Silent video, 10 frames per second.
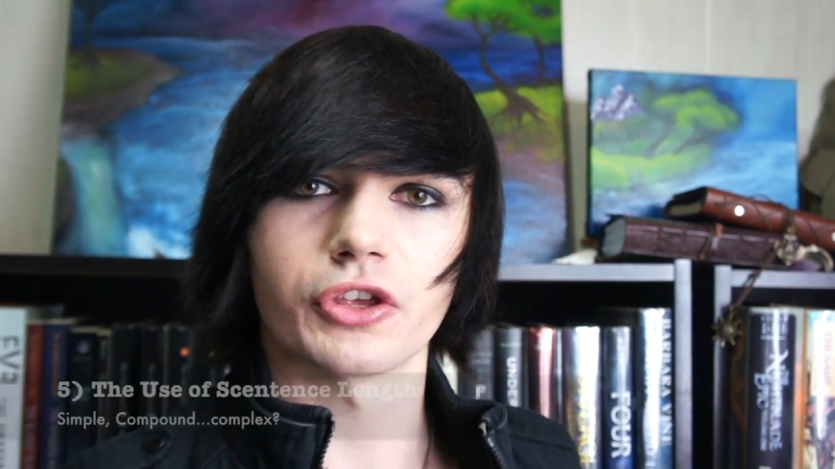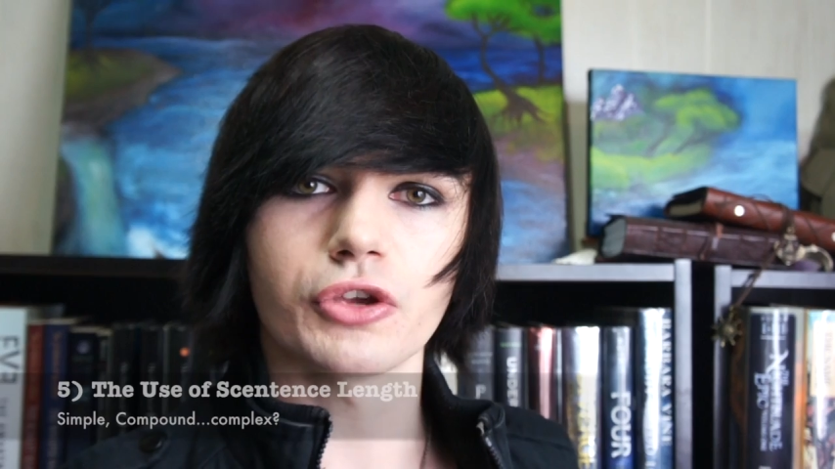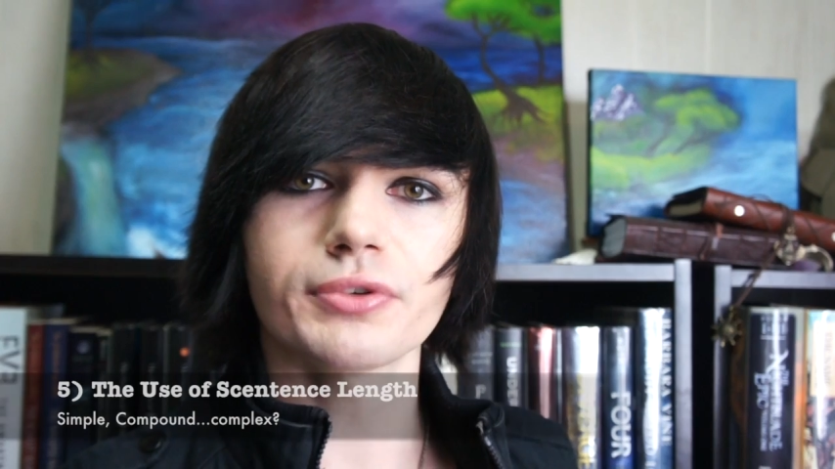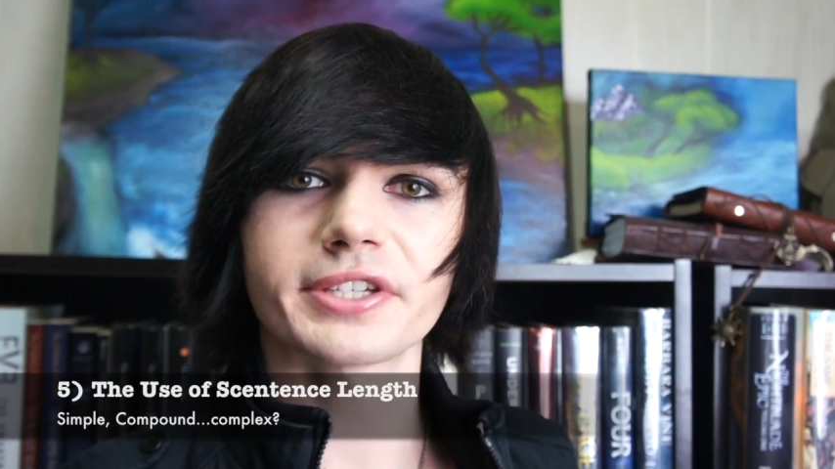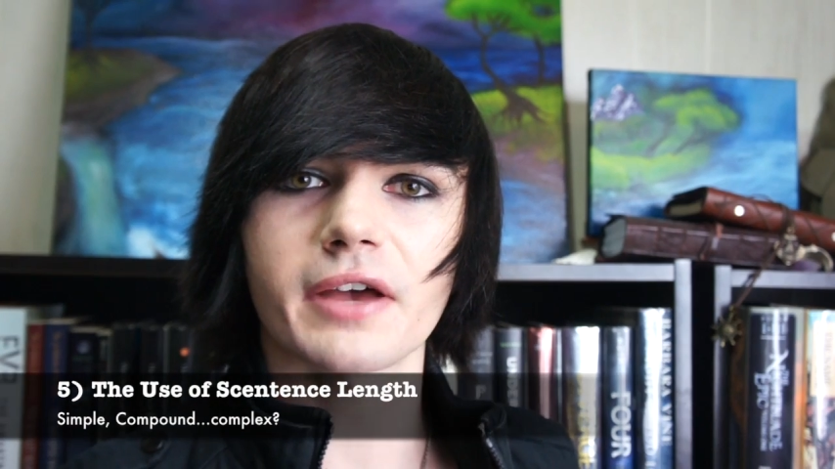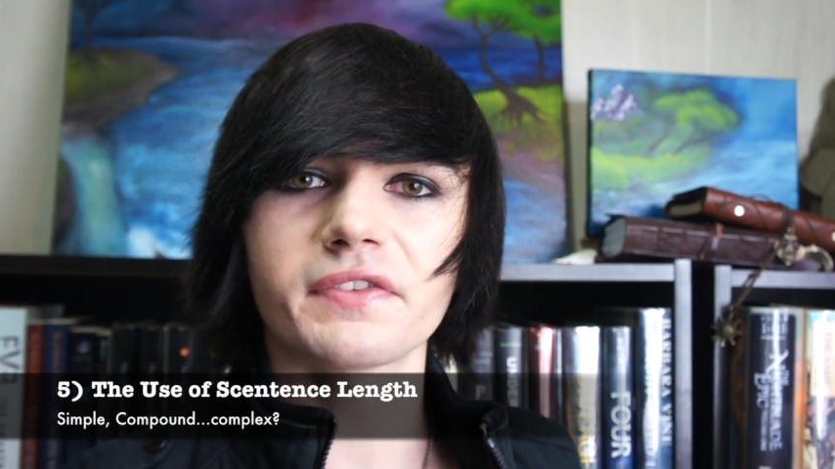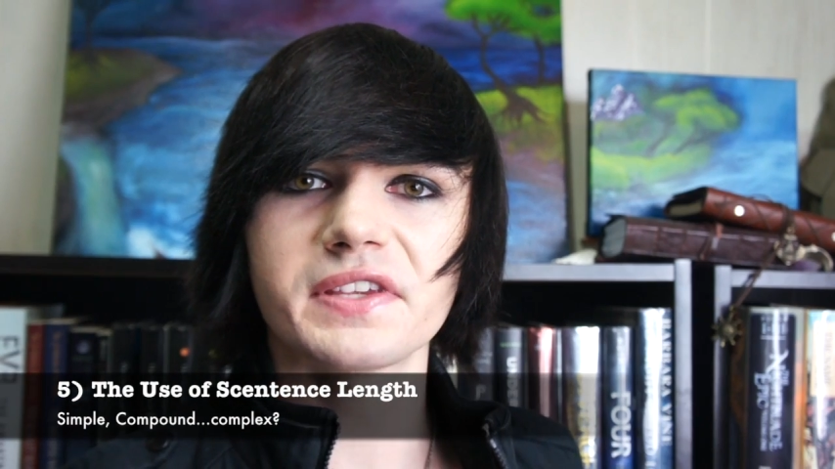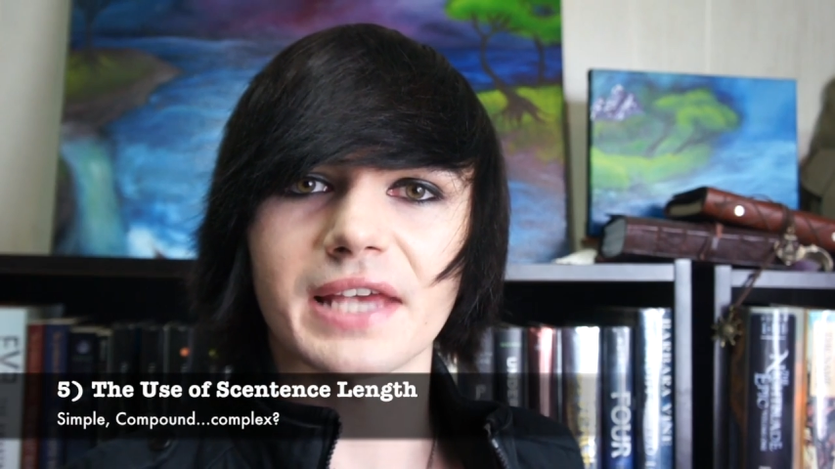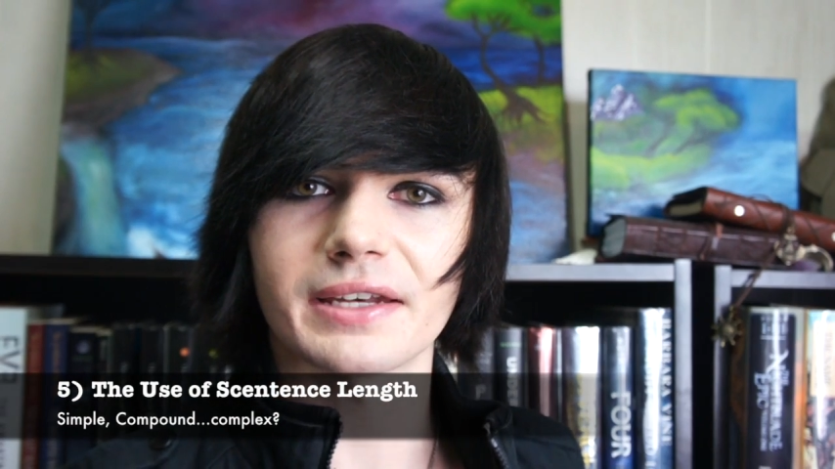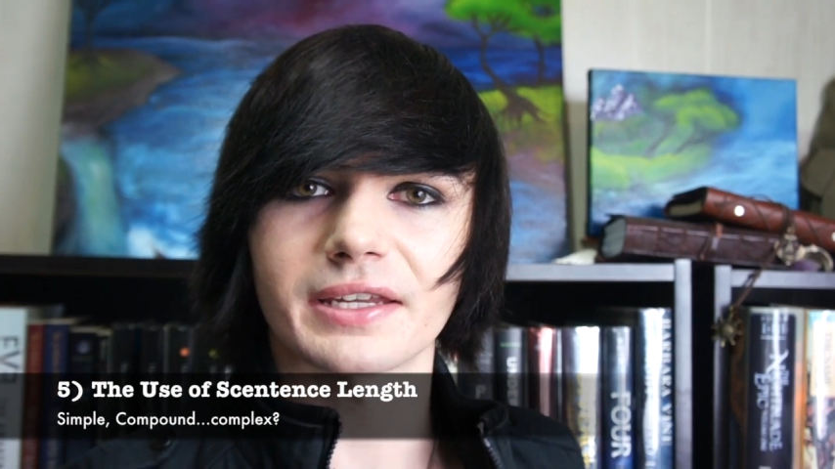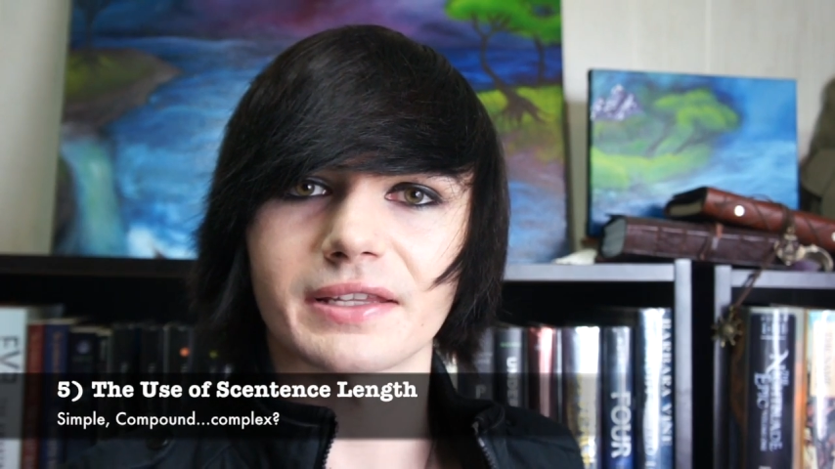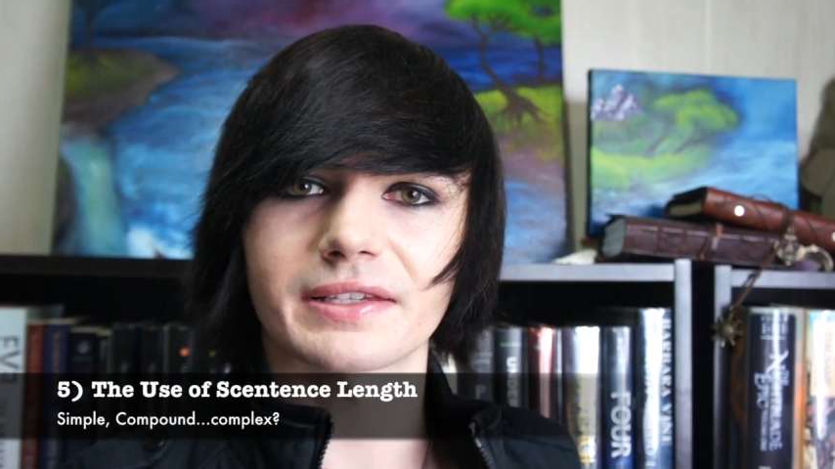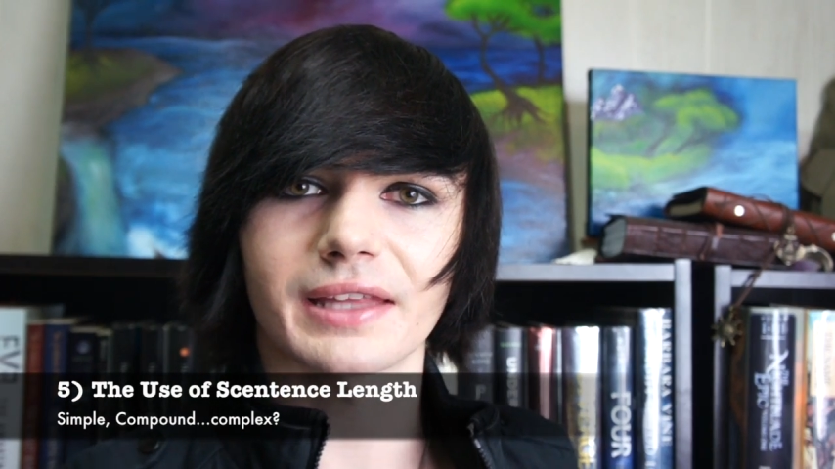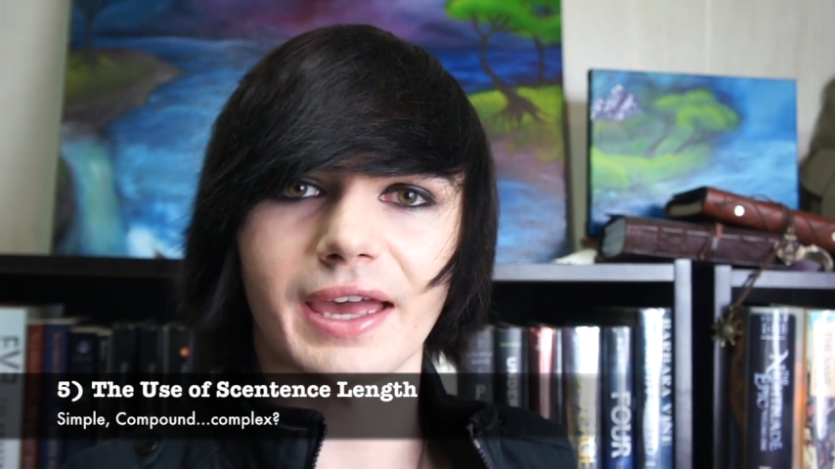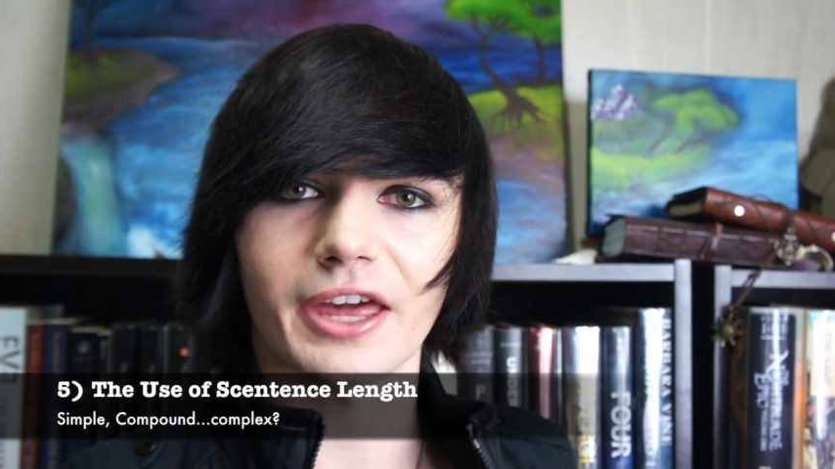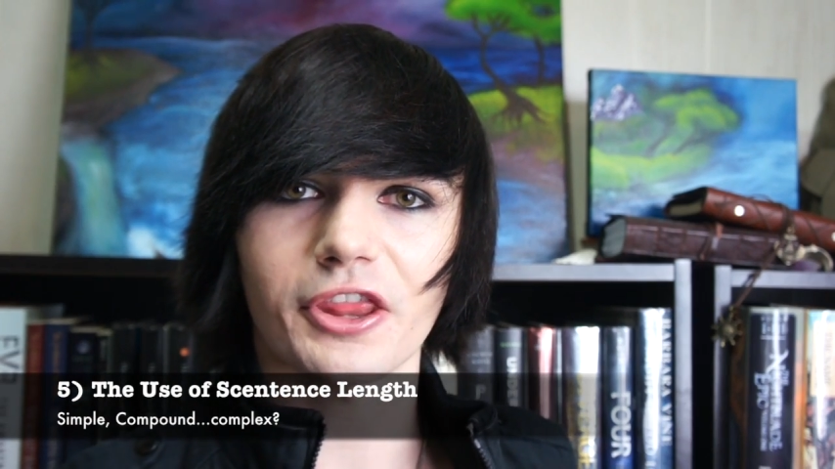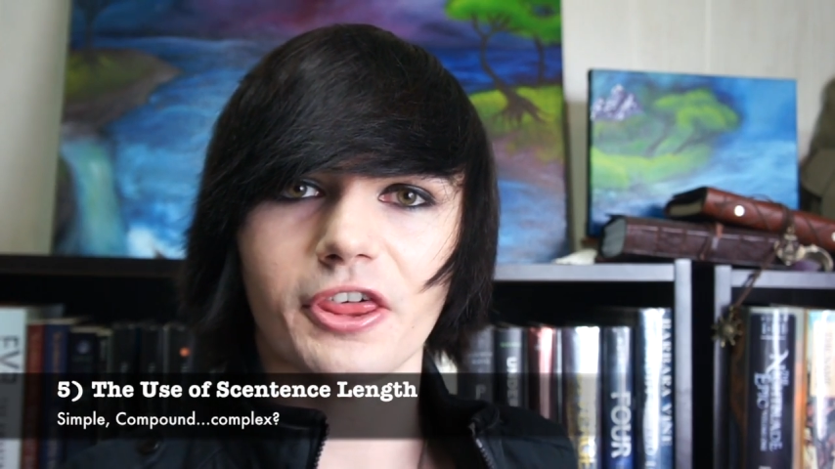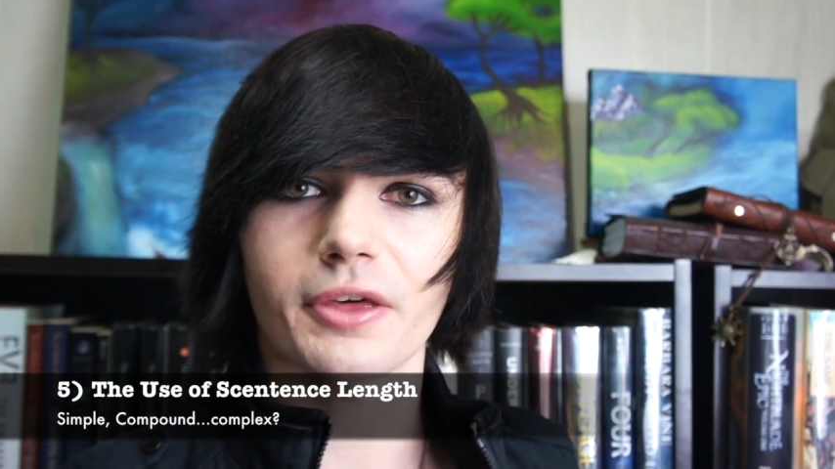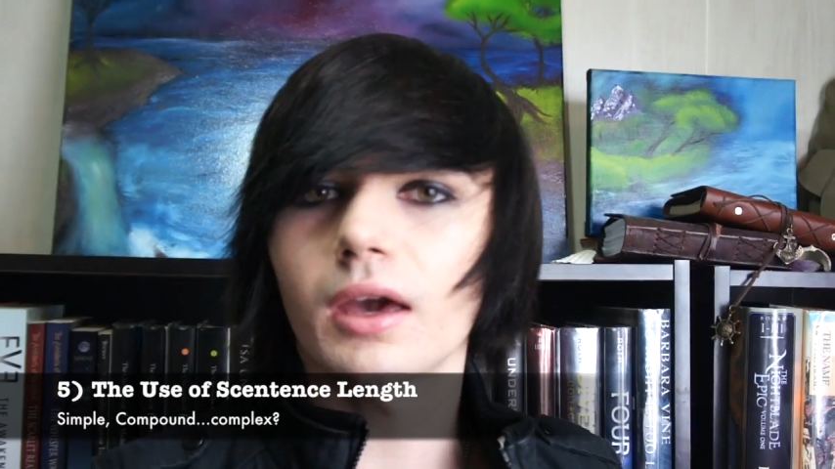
use of sentence length.